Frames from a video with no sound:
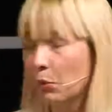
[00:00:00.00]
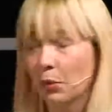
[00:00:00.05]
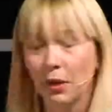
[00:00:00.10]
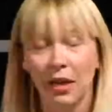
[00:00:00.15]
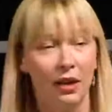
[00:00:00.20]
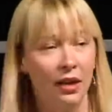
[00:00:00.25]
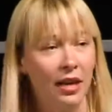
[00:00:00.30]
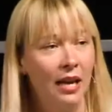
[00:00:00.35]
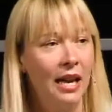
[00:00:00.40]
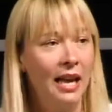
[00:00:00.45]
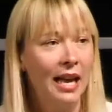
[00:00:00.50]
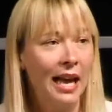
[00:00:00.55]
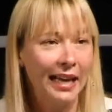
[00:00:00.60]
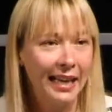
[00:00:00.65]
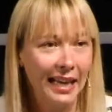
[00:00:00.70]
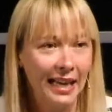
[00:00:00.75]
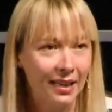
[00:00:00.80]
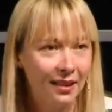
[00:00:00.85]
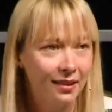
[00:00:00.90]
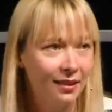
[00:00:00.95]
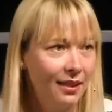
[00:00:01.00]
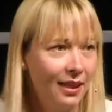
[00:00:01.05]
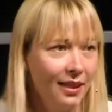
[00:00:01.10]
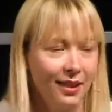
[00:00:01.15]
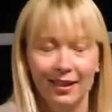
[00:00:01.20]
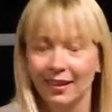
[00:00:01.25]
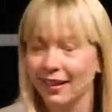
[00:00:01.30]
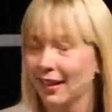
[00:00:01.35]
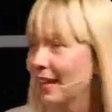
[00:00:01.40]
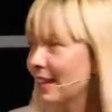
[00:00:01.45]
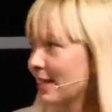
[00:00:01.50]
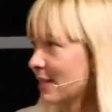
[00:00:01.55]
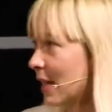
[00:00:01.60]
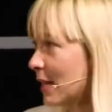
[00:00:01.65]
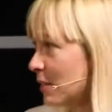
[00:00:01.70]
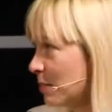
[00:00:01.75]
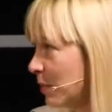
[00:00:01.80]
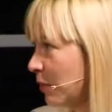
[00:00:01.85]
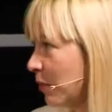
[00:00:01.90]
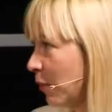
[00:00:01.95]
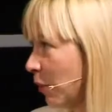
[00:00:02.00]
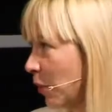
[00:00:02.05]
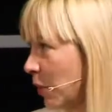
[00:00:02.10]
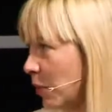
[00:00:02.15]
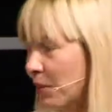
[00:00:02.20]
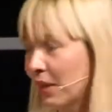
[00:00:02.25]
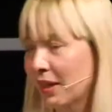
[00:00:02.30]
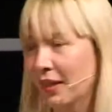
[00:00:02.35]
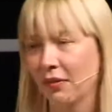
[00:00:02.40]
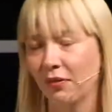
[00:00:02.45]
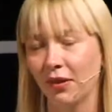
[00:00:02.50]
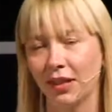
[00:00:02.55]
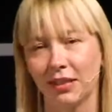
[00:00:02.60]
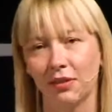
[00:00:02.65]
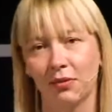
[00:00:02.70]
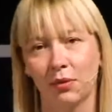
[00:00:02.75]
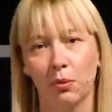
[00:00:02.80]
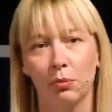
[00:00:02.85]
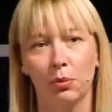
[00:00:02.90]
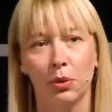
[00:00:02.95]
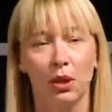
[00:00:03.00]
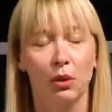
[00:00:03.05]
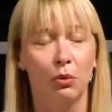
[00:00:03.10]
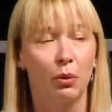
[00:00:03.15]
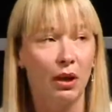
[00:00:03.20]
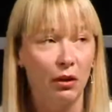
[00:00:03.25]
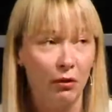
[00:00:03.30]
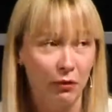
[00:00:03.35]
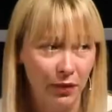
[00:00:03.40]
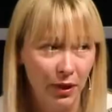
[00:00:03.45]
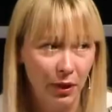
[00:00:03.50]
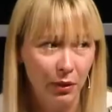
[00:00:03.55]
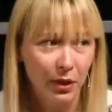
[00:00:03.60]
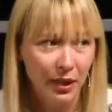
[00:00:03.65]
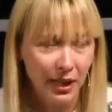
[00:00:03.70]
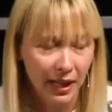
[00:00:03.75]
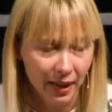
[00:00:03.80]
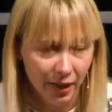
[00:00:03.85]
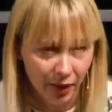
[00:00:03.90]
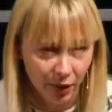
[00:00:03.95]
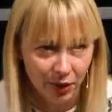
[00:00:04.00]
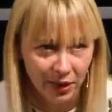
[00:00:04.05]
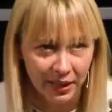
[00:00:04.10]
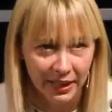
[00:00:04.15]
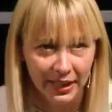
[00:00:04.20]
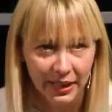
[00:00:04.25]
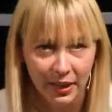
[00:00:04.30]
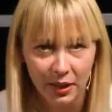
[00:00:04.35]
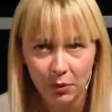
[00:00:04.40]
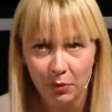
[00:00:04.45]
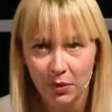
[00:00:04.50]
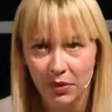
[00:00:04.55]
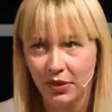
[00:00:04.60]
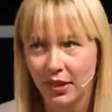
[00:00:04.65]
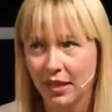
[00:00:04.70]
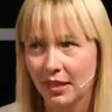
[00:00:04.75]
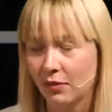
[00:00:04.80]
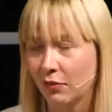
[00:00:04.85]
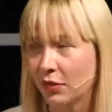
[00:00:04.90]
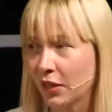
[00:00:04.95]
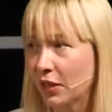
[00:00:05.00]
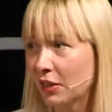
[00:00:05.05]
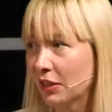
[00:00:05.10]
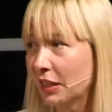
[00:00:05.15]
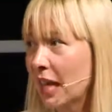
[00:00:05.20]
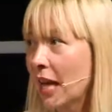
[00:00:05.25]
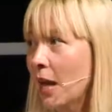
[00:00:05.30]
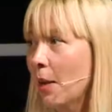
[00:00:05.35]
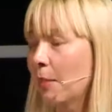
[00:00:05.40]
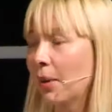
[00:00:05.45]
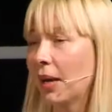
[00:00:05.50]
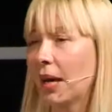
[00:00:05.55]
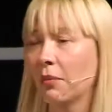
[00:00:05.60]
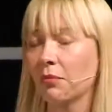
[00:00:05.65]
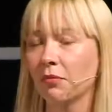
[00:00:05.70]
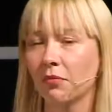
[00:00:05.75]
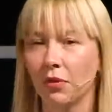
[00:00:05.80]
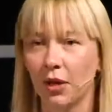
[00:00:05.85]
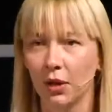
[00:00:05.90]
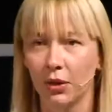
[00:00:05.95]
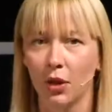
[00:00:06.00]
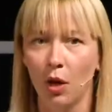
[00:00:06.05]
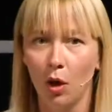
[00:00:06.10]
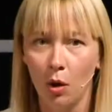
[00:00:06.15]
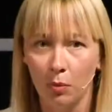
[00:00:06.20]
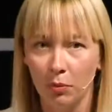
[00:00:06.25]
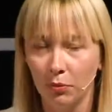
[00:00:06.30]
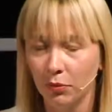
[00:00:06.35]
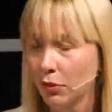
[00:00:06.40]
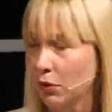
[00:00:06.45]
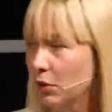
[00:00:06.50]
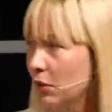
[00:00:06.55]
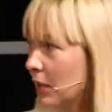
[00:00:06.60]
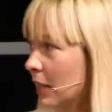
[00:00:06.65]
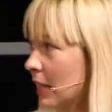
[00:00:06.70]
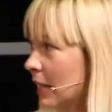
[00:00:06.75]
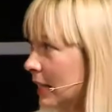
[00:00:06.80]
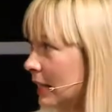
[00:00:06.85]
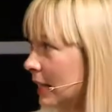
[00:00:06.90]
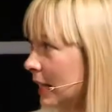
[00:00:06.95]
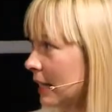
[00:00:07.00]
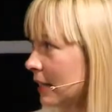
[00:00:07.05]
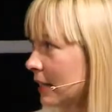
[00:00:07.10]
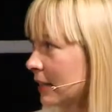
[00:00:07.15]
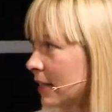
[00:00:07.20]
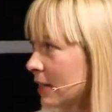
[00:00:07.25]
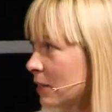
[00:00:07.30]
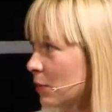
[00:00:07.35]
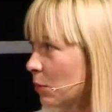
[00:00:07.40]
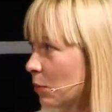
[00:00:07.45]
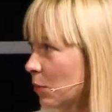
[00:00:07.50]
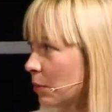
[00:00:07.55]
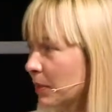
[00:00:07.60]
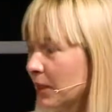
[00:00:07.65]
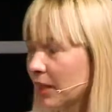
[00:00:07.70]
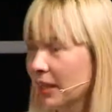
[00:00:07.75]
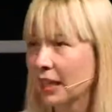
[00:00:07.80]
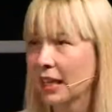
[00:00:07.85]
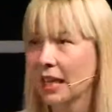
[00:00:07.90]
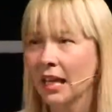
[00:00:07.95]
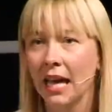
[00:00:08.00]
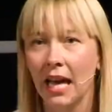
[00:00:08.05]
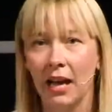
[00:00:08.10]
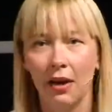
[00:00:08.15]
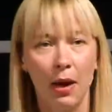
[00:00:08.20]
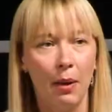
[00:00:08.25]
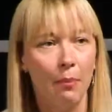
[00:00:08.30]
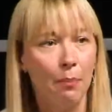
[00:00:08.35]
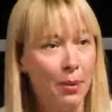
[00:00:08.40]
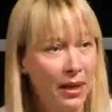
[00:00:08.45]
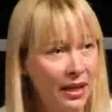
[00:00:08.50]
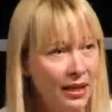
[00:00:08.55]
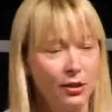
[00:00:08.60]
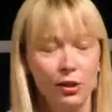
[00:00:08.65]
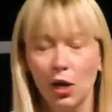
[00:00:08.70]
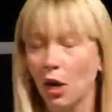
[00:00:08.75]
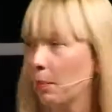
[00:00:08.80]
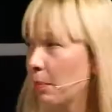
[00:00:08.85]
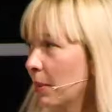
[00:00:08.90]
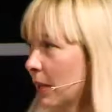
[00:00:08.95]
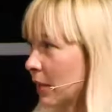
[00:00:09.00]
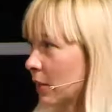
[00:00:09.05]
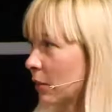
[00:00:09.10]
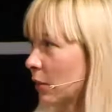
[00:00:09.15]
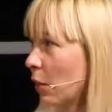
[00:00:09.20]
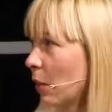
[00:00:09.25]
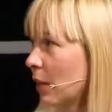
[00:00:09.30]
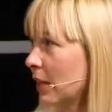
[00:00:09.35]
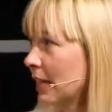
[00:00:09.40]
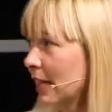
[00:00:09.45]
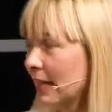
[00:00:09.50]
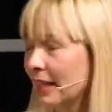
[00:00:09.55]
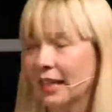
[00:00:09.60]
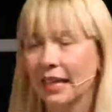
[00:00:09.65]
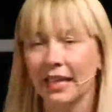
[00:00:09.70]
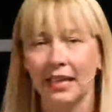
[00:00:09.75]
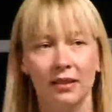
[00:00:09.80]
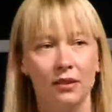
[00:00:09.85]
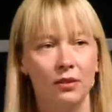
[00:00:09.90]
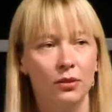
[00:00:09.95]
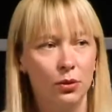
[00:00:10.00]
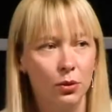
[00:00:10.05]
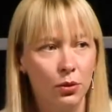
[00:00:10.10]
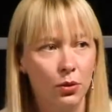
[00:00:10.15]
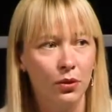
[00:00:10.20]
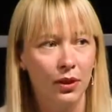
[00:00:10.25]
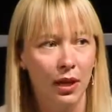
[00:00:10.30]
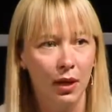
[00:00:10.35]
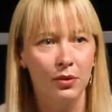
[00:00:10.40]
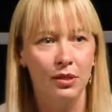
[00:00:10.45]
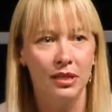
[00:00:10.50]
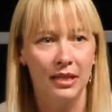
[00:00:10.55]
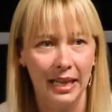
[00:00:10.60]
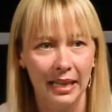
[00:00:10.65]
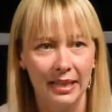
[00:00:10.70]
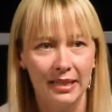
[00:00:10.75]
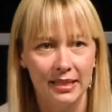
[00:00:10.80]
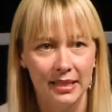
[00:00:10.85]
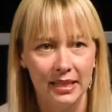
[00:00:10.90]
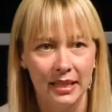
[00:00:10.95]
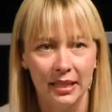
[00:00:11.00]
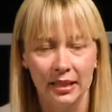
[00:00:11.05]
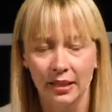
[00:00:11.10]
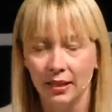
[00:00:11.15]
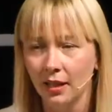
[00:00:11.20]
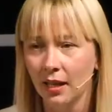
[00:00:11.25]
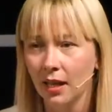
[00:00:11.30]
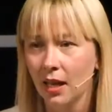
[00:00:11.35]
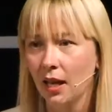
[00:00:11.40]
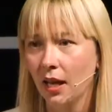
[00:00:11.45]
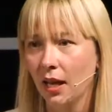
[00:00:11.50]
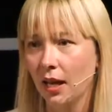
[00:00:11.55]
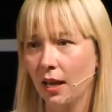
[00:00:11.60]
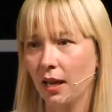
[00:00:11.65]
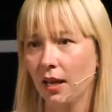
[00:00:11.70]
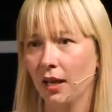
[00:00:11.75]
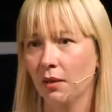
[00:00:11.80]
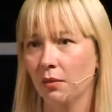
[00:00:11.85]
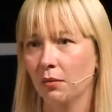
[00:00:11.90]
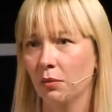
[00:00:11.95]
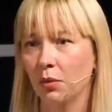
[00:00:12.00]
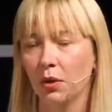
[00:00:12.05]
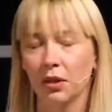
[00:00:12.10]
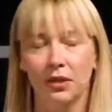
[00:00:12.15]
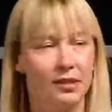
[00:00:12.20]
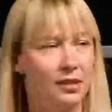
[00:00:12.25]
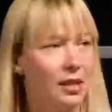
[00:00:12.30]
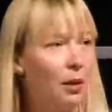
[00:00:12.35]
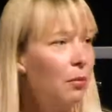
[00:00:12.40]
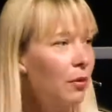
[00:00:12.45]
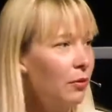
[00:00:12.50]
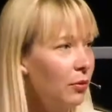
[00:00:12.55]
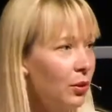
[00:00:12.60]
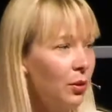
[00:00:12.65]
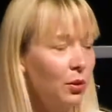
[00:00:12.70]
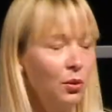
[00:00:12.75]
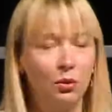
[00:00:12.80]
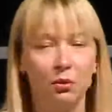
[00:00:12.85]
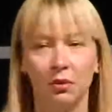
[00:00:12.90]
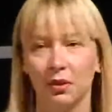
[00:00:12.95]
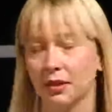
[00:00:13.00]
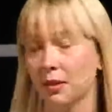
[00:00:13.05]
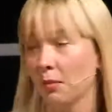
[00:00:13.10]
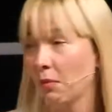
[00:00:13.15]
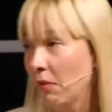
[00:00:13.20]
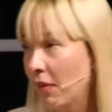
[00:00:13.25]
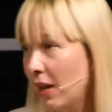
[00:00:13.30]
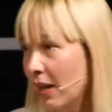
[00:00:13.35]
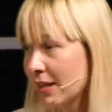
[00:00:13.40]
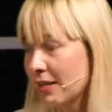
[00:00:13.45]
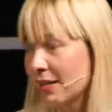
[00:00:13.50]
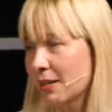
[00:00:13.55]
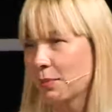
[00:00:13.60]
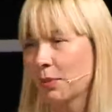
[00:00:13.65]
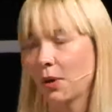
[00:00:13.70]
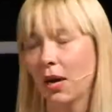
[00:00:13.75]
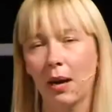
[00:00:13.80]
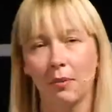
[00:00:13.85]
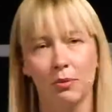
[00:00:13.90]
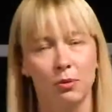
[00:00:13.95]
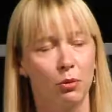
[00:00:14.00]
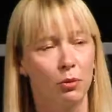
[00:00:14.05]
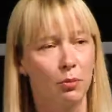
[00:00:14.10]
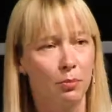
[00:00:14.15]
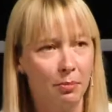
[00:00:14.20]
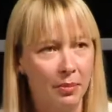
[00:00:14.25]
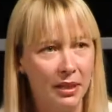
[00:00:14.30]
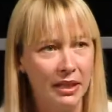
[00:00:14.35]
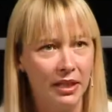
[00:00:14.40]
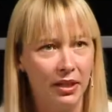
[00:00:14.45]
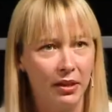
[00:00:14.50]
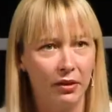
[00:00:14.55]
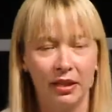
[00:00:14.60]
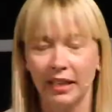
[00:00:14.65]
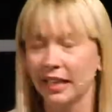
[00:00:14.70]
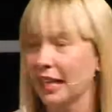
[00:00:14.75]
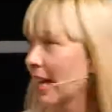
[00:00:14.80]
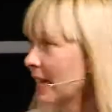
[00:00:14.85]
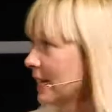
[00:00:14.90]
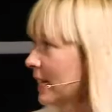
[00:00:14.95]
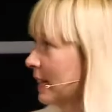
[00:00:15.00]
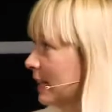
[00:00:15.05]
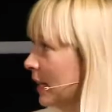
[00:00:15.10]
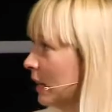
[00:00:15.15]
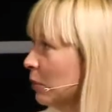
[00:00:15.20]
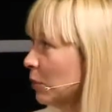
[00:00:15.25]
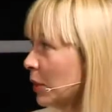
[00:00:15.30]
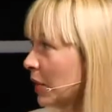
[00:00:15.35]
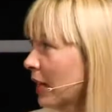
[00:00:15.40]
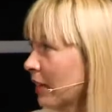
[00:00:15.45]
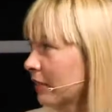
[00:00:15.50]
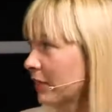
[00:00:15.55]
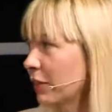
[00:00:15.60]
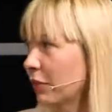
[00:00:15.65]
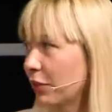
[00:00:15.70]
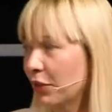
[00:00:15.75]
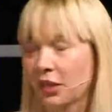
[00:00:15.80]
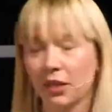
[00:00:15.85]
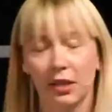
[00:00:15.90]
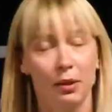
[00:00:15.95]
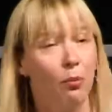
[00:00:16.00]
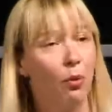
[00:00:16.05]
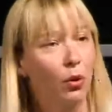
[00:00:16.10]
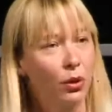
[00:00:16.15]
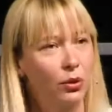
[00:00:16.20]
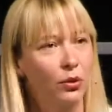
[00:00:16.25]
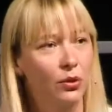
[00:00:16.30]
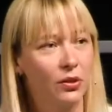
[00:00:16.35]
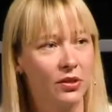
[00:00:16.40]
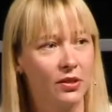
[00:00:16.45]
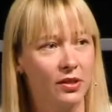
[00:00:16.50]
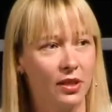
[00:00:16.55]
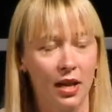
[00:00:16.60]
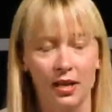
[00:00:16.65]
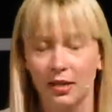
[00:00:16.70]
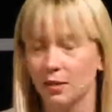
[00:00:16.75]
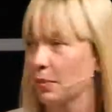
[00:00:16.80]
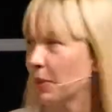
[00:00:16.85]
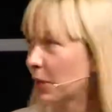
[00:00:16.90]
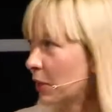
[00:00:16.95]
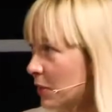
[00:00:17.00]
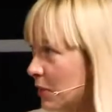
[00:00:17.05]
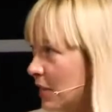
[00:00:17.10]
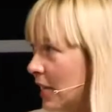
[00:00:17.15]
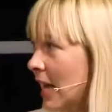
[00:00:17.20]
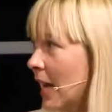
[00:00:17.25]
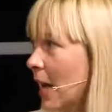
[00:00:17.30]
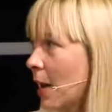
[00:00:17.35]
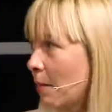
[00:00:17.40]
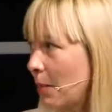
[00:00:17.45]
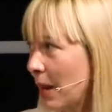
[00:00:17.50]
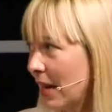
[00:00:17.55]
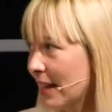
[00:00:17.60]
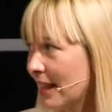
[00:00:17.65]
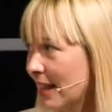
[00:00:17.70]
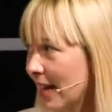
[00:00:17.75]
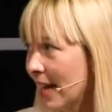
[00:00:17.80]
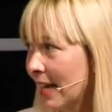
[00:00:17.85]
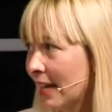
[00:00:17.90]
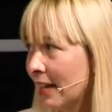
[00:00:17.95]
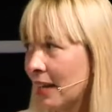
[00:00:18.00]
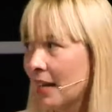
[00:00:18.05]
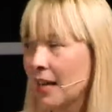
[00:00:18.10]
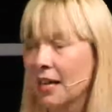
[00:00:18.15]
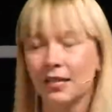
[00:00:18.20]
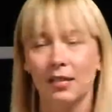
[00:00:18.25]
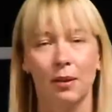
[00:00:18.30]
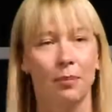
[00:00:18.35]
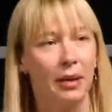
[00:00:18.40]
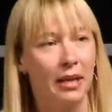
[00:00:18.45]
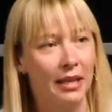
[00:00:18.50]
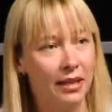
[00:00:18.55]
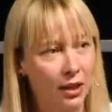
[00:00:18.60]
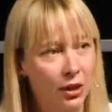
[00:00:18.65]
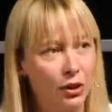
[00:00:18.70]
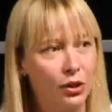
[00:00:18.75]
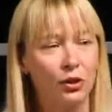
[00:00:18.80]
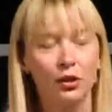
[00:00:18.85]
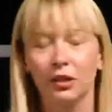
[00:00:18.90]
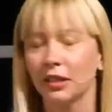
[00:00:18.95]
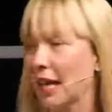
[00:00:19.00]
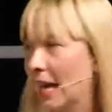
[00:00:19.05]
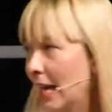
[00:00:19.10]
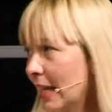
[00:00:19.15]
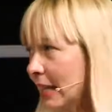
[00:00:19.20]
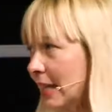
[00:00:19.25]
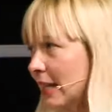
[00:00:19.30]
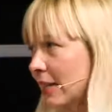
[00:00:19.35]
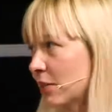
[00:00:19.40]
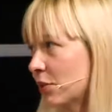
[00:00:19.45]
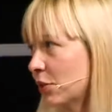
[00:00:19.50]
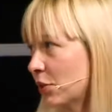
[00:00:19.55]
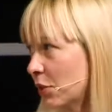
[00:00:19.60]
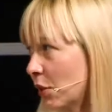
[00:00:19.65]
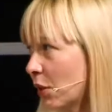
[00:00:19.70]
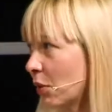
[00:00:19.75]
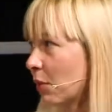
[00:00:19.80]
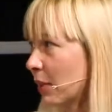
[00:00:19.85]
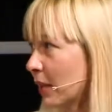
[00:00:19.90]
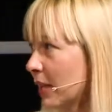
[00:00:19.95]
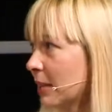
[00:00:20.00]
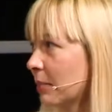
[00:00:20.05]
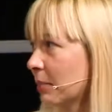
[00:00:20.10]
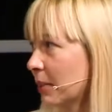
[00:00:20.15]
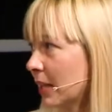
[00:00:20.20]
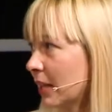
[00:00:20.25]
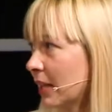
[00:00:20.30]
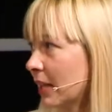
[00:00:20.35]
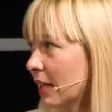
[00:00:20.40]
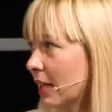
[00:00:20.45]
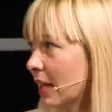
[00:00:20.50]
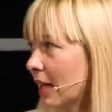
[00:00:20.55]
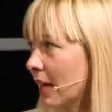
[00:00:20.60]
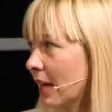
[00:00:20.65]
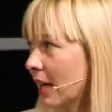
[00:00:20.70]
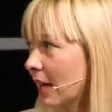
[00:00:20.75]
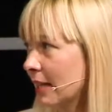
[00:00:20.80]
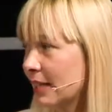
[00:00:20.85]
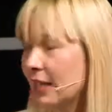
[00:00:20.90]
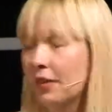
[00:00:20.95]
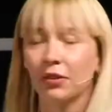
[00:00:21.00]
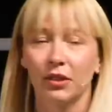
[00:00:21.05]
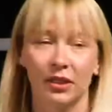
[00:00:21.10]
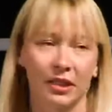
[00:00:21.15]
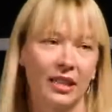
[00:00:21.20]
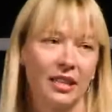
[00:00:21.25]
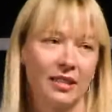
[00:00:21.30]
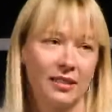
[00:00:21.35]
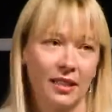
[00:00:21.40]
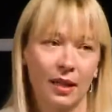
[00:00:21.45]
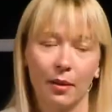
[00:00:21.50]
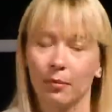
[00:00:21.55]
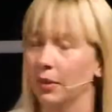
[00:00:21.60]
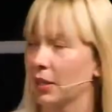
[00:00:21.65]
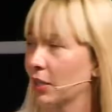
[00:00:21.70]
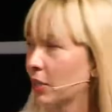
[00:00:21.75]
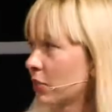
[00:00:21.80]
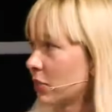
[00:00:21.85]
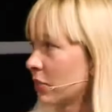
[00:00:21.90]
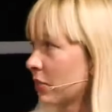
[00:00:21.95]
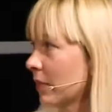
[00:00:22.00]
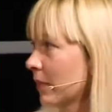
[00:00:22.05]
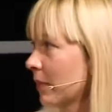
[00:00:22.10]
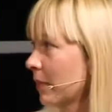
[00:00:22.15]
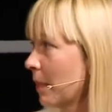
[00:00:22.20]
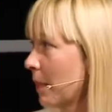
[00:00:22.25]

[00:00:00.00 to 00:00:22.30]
So we are, again, as before with effective computing, we are very early here with that field, but I'm very hopeful that this will be a big topic, you know, and that in 2018, some of you, or some of us, perhaps will meet here again, and then we'll have definitely more to discuss, because by then, some initial guidelines should already be definitely established.